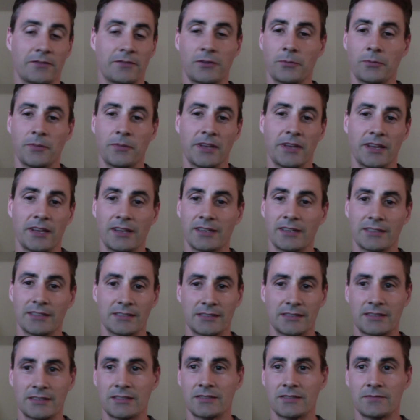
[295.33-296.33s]
for me,
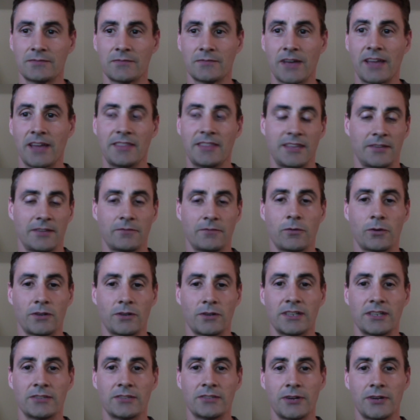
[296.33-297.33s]
because I think
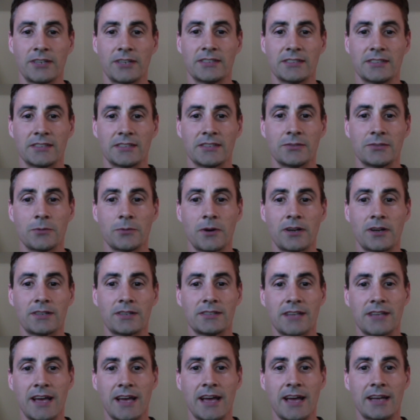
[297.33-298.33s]
410 racing is where
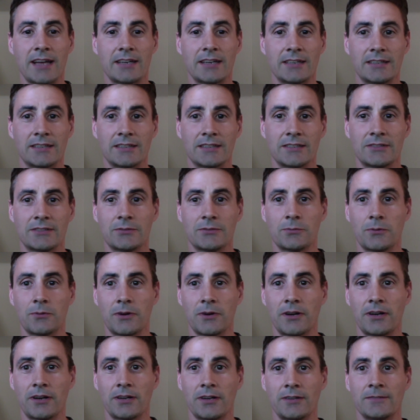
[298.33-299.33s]
it's at, and it's
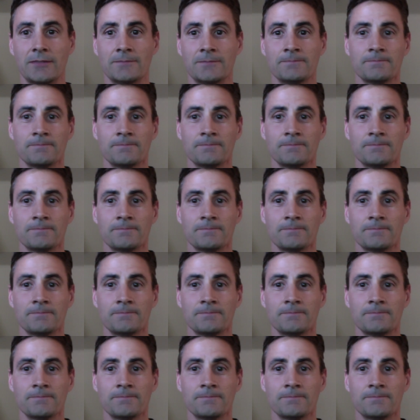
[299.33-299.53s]
where